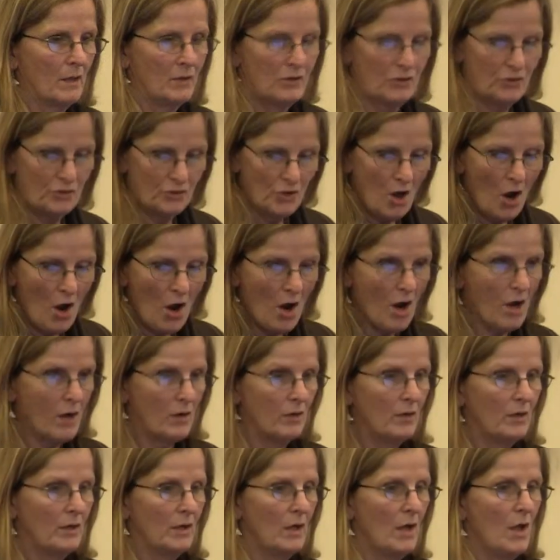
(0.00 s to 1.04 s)

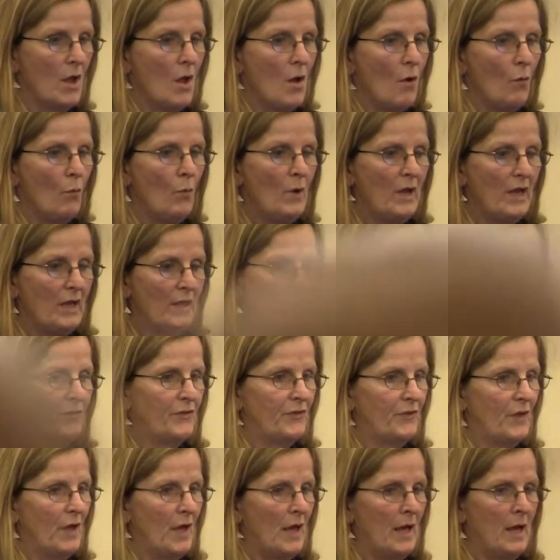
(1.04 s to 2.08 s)
start with